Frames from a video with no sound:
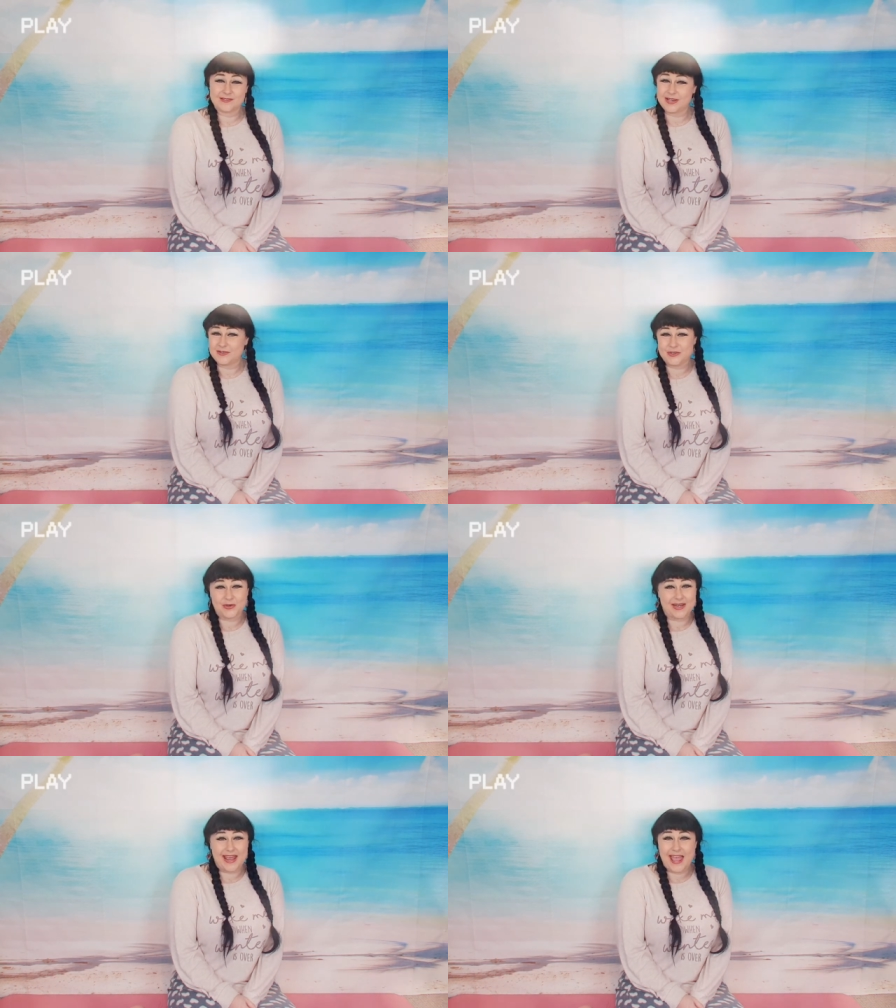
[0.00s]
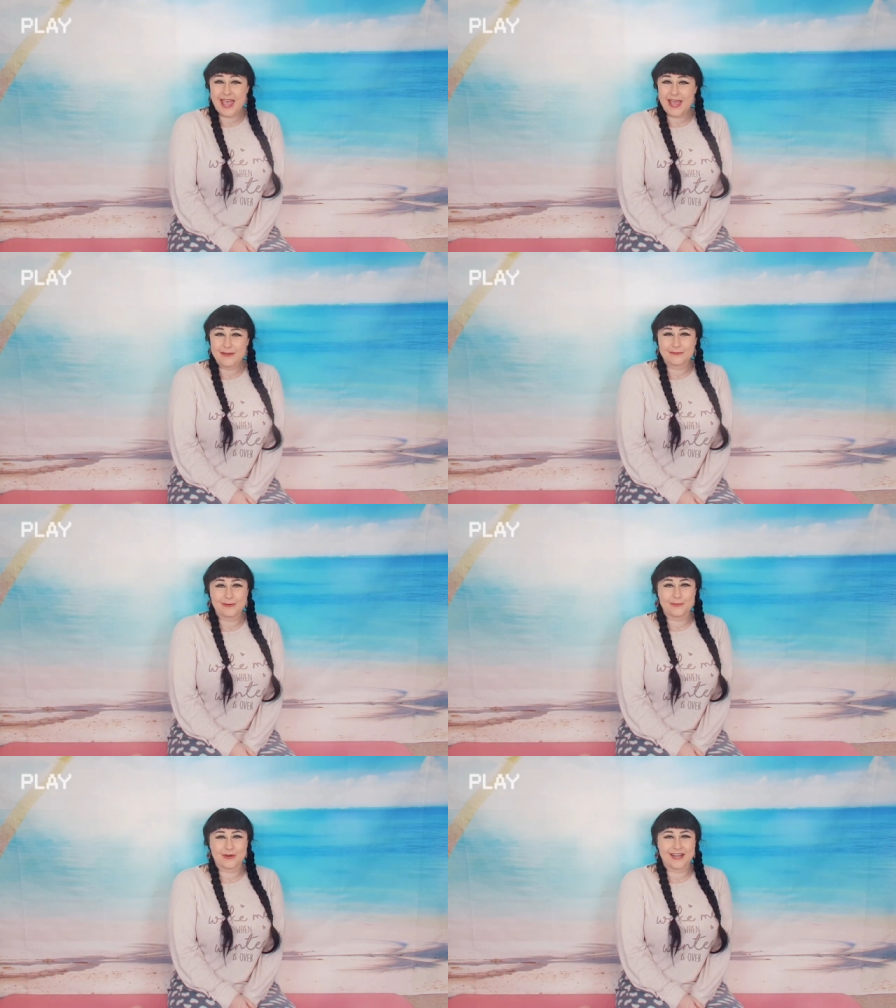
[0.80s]
enjoying
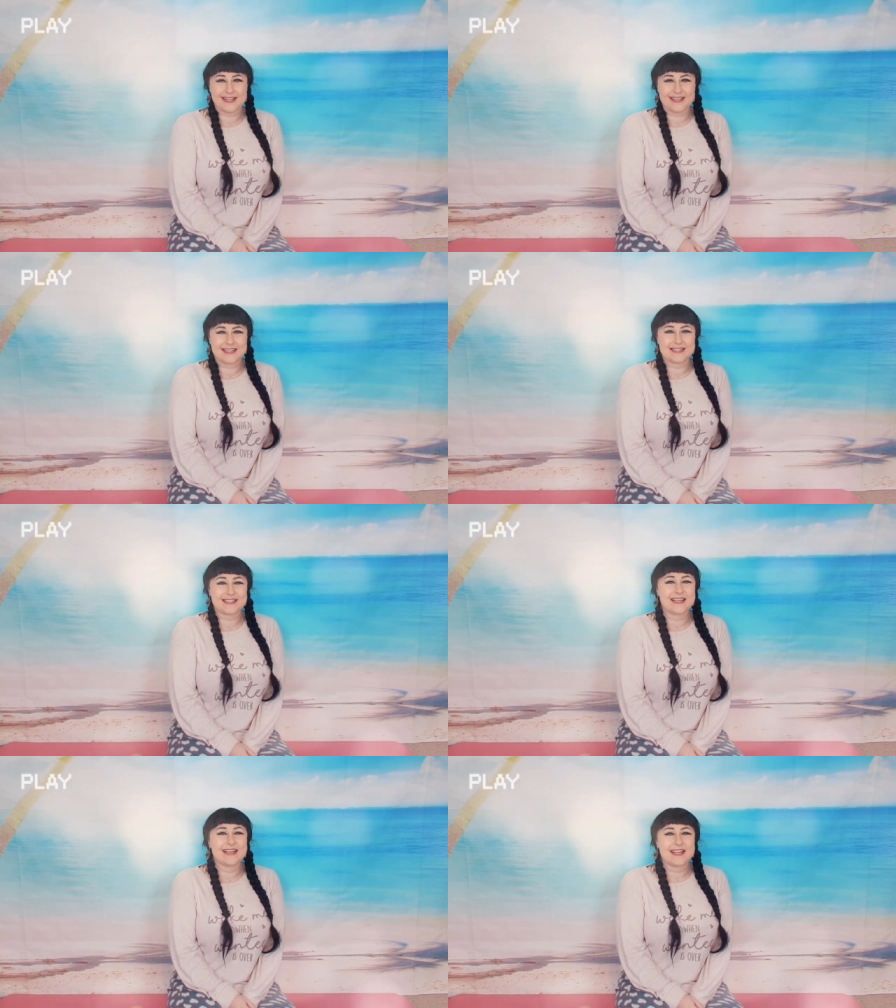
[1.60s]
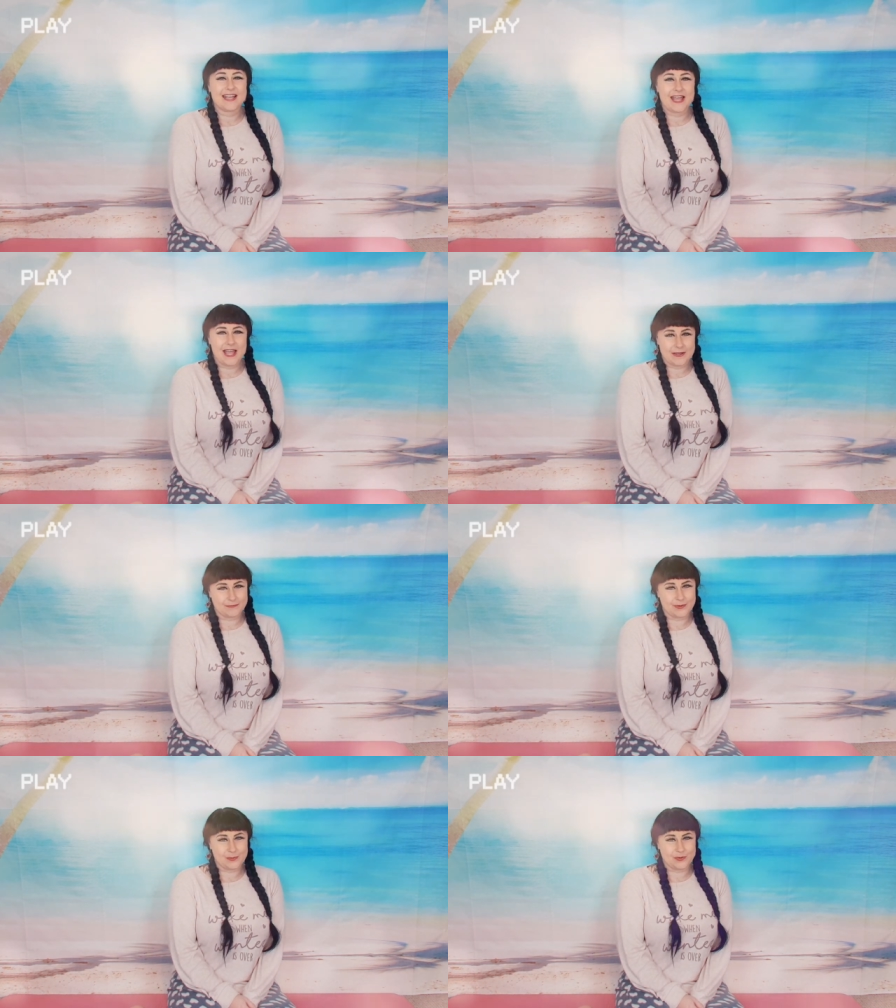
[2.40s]
every practice
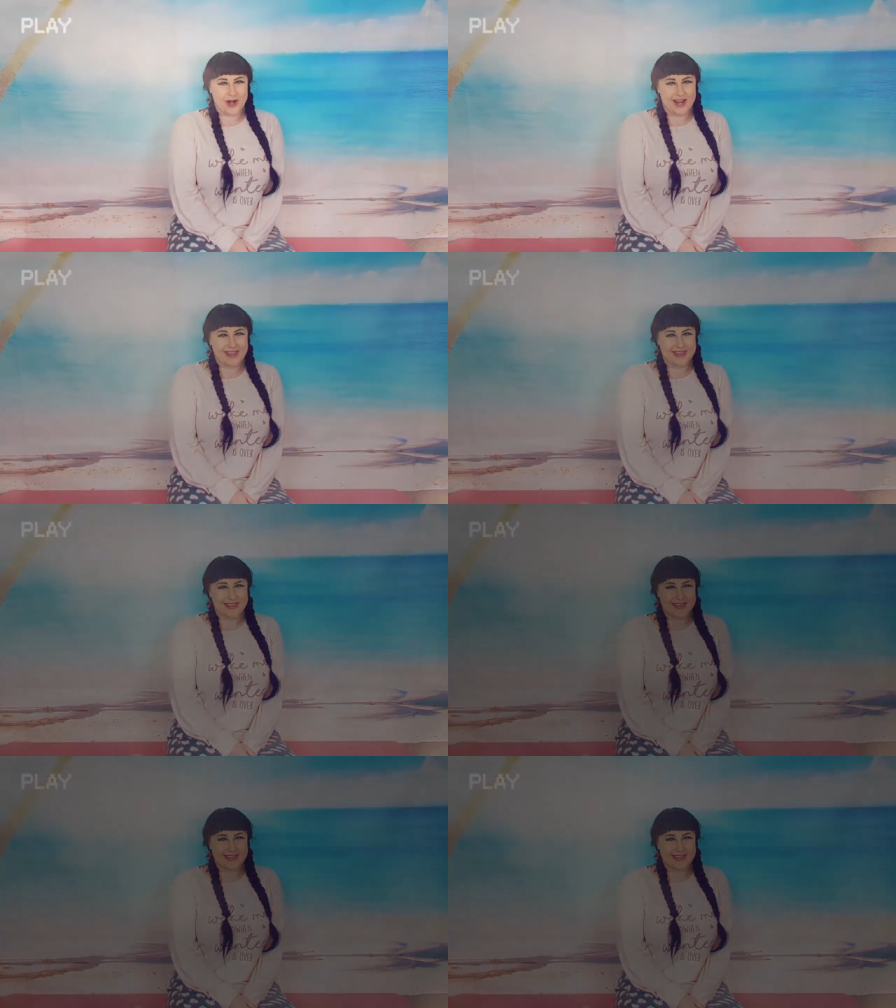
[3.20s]
every breath